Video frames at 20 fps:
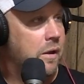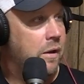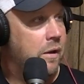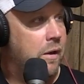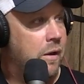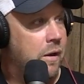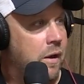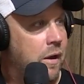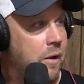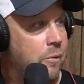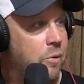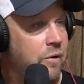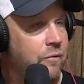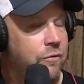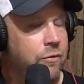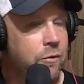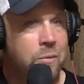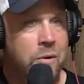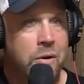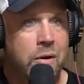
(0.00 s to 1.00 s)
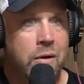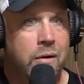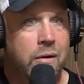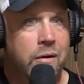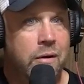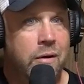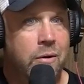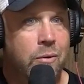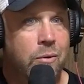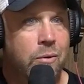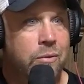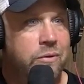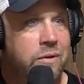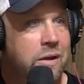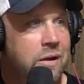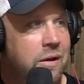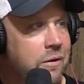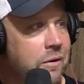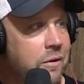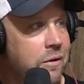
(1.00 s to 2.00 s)
I went from an Old
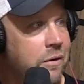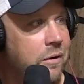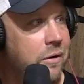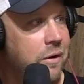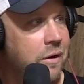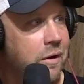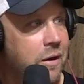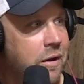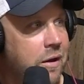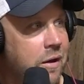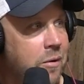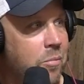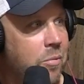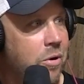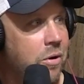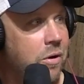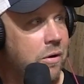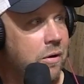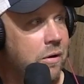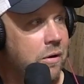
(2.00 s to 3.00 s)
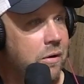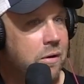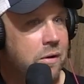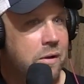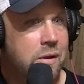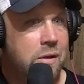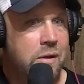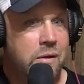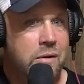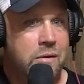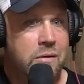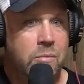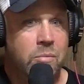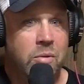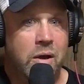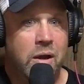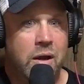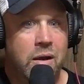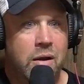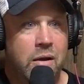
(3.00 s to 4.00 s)
800 and a Ken Martin to
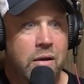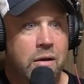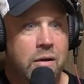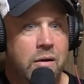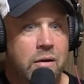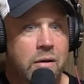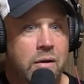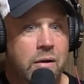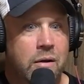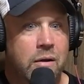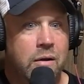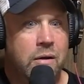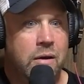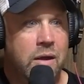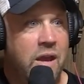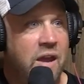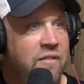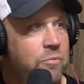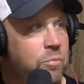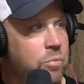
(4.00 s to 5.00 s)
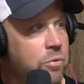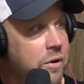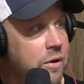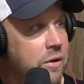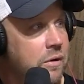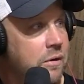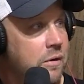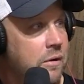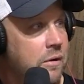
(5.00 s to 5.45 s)
buying a half breed.